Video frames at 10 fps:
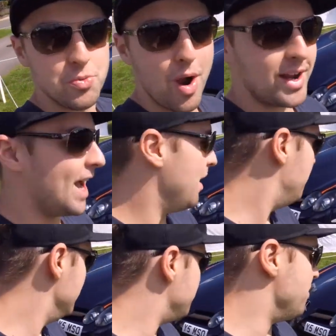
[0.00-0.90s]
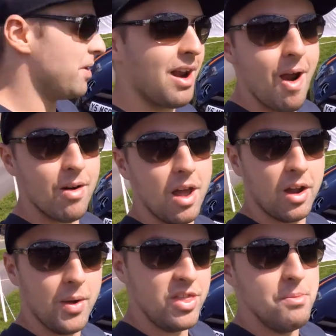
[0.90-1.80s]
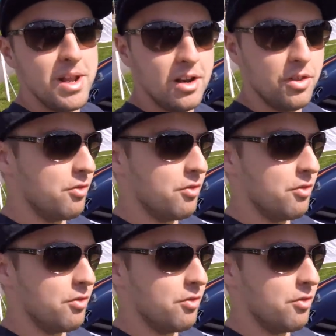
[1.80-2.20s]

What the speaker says: brake calipers with the McLaren logo in the middle of the